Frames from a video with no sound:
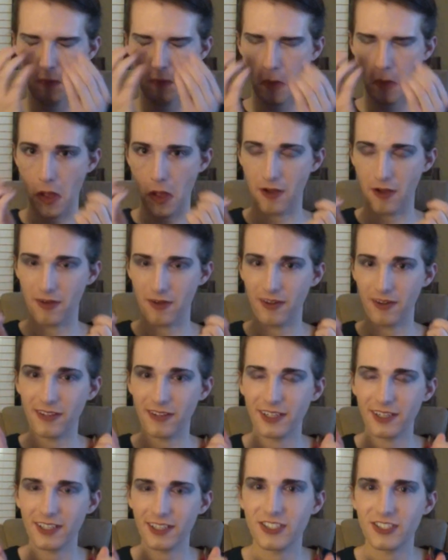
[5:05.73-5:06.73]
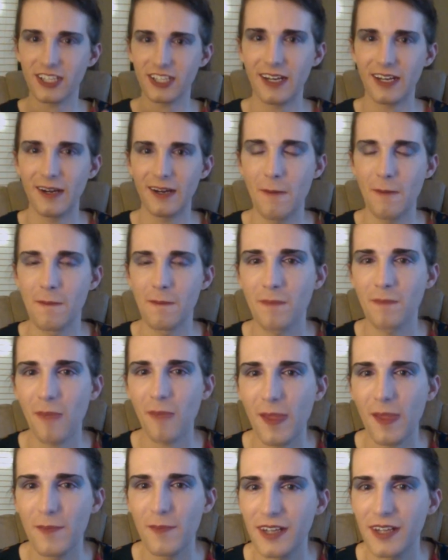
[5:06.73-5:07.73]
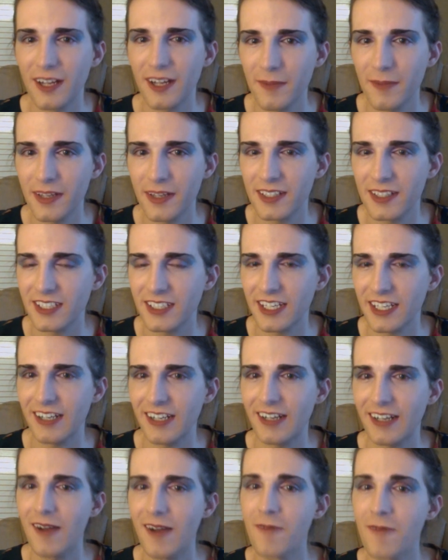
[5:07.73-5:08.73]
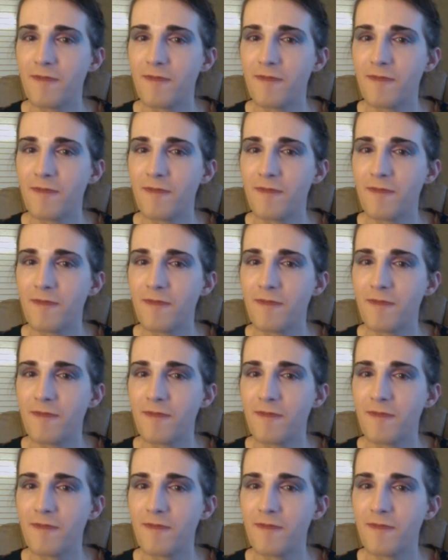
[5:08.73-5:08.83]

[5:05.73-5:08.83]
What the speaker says: Oh, my eyeshadow. But not mascara.